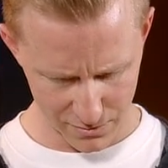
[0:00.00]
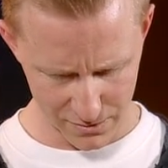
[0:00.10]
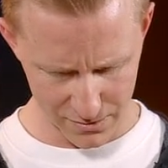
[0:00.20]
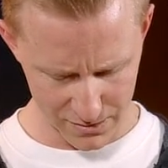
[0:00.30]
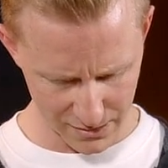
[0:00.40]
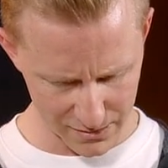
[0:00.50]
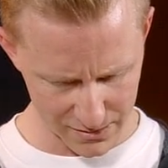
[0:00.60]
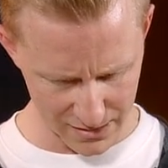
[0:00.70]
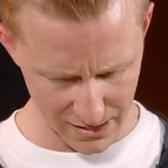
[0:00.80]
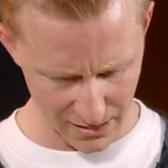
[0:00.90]

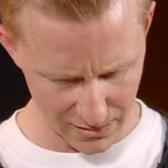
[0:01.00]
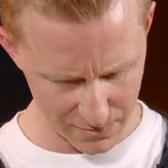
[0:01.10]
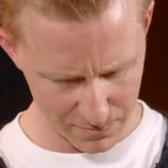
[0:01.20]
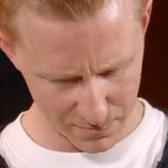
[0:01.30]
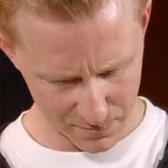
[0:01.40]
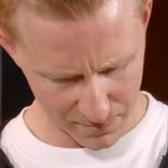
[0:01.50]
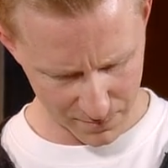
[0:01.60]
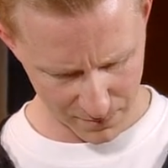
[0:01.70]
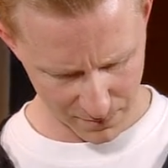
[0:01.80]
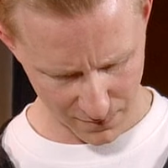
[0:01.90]
16.
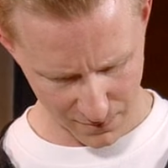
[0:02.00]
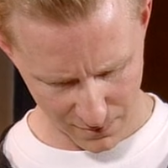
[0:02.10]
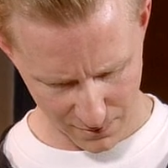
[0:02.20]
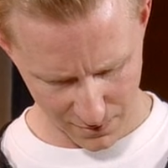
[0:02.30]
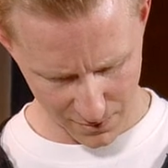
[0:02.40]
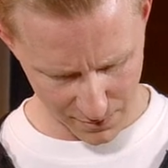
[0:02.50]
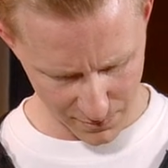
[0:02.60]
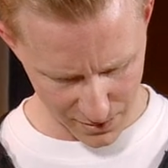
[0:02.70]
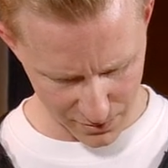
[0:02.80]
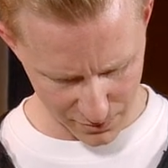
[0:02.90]

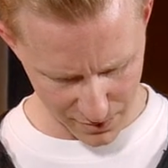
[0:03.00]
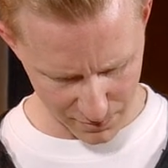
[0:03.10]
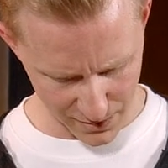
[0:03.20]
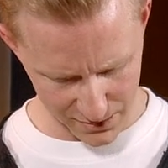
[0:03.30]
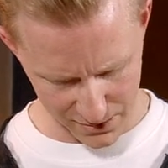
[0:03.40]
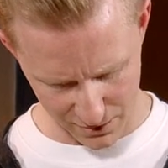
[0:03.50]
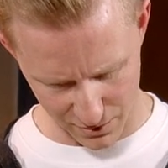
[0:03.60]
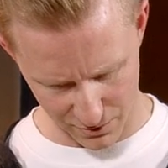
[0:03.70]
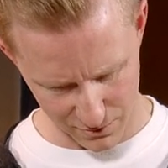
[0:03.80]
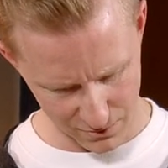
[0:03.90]
Am I in the right place here? No,